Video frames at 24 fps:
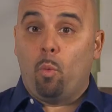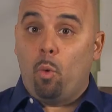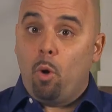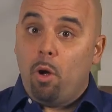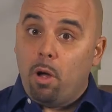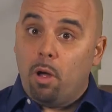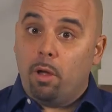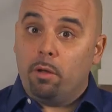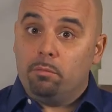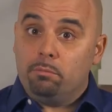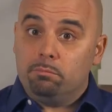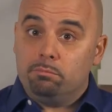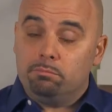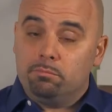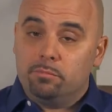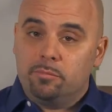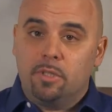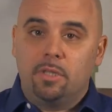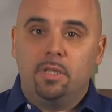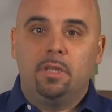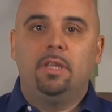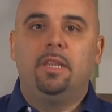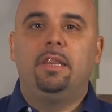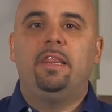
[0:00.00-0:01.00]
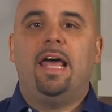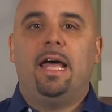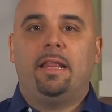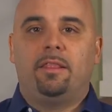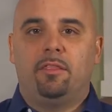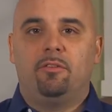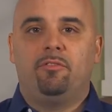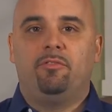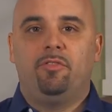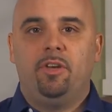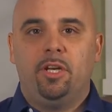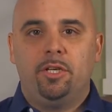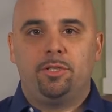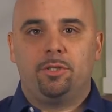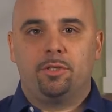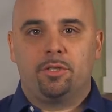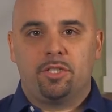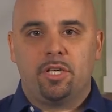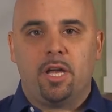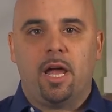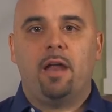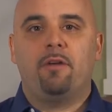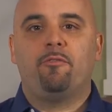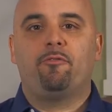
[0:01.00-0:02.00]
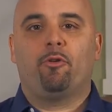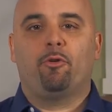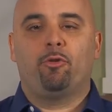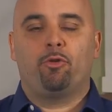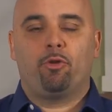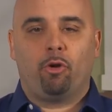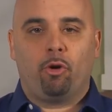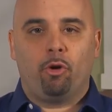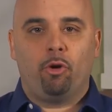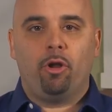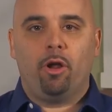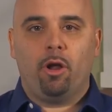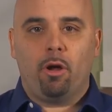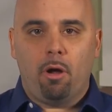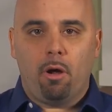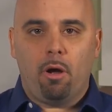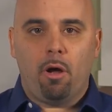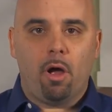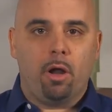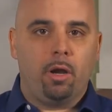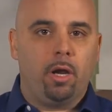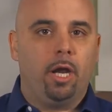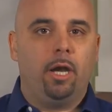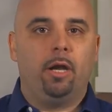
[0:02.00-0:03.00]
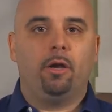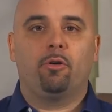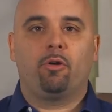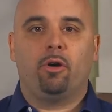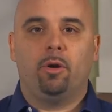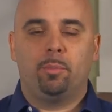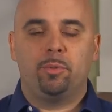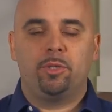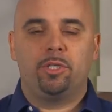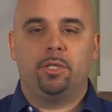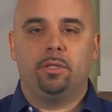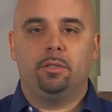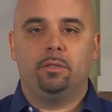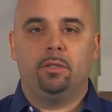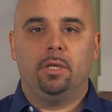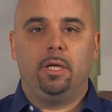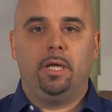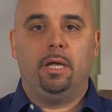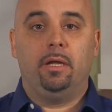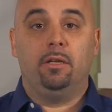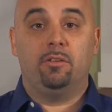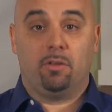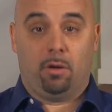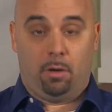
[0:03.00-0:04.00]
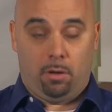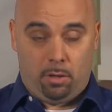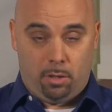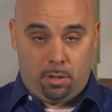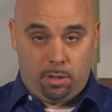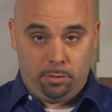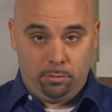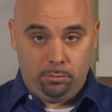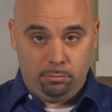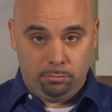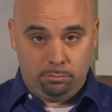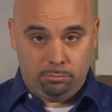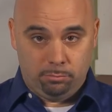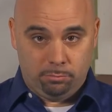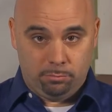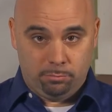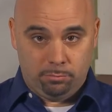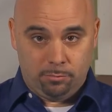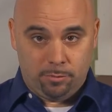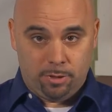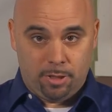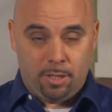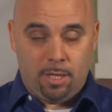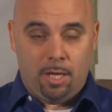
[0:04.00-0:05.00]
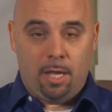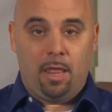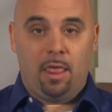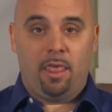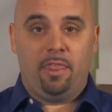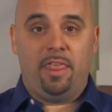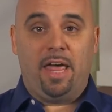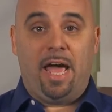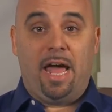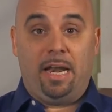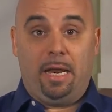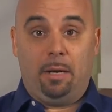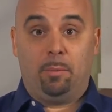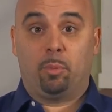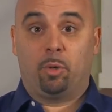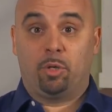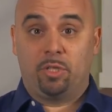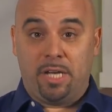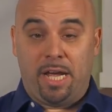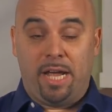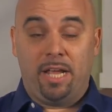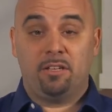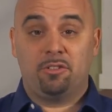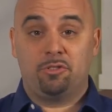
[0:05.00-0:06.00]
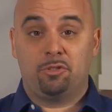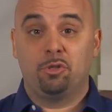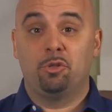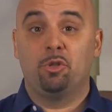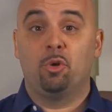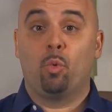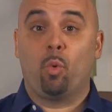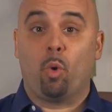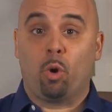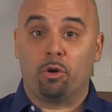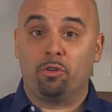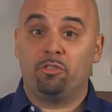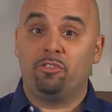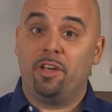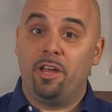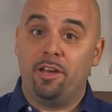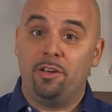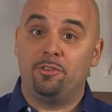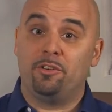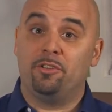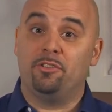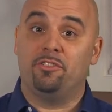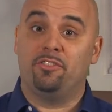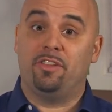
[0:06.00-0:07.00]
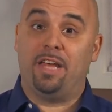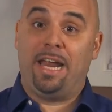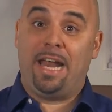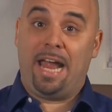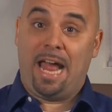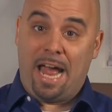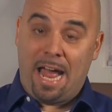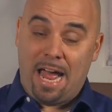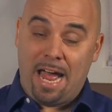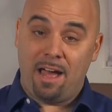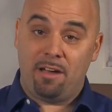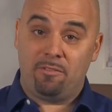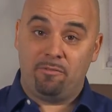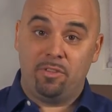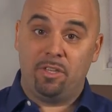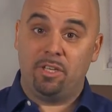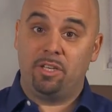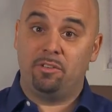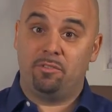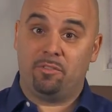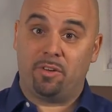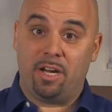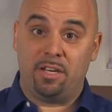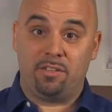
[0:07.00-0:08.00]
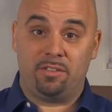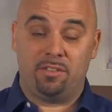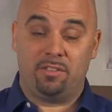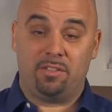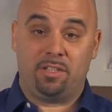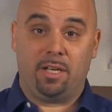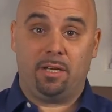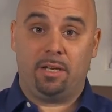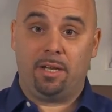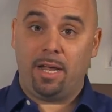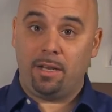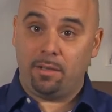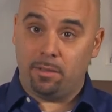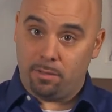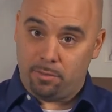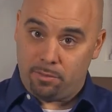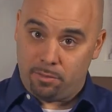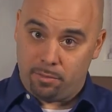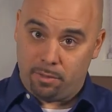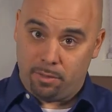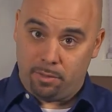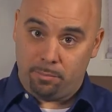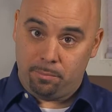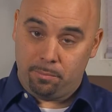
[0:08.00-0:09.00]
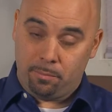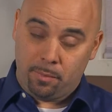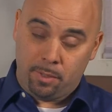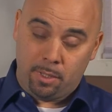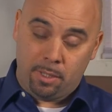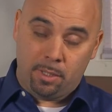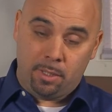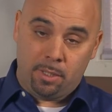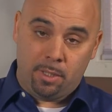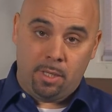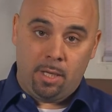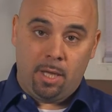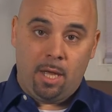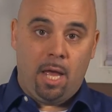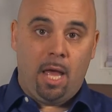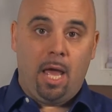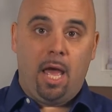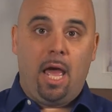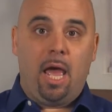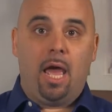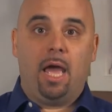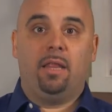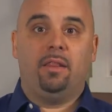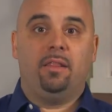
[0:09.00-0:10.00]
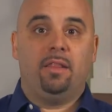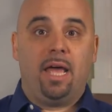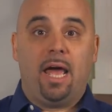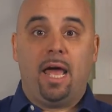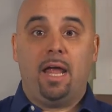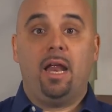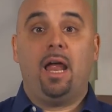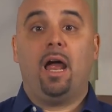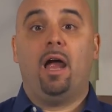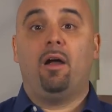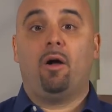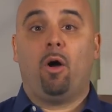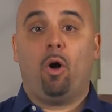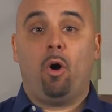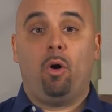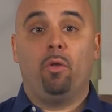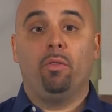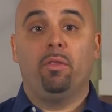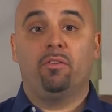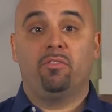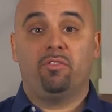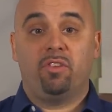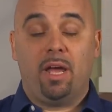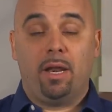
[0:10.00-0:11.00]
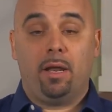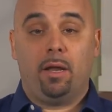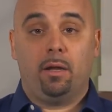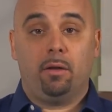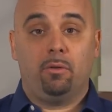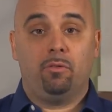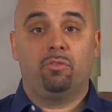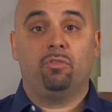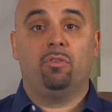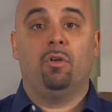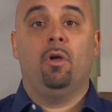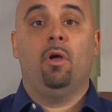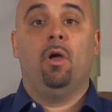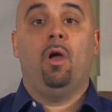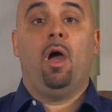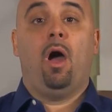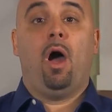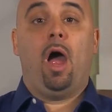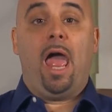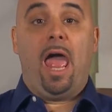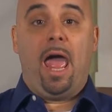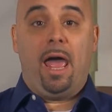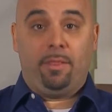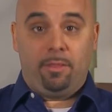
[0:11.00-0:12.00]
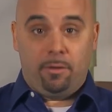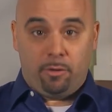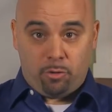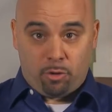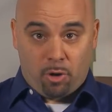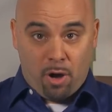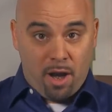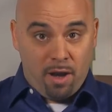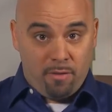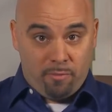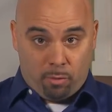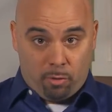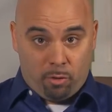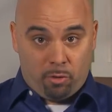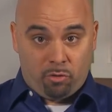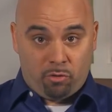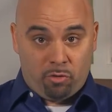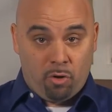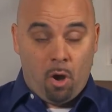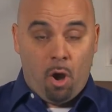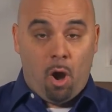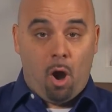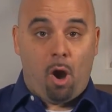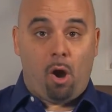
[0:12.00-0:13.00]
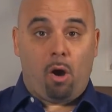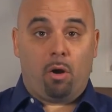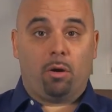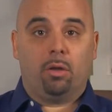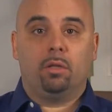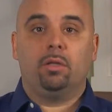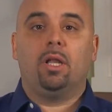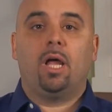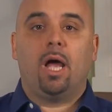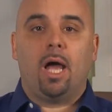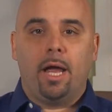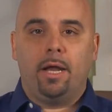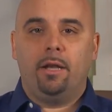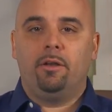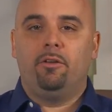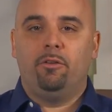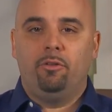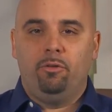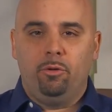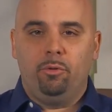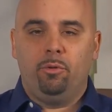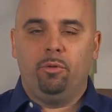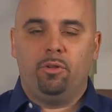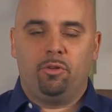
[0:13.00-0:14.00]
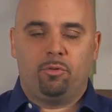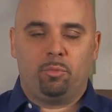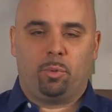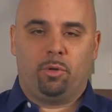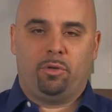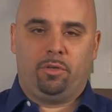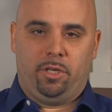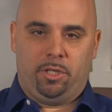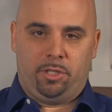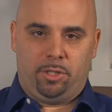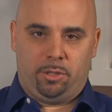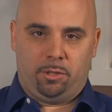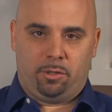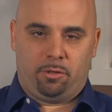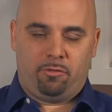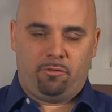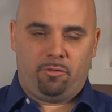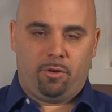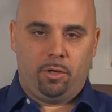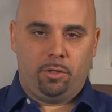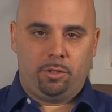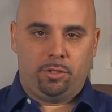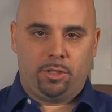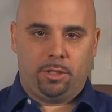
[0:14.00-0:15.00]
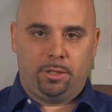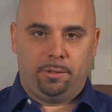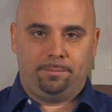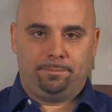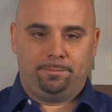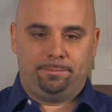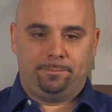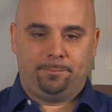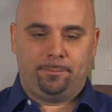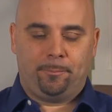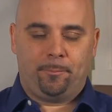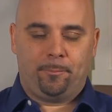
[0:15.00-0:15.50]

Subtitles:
1, that the feature set for turning on encryption is on, that it pertains to the workstations that have the devices connected to them, and that all the settings and the drivers are aligned to do this particular function.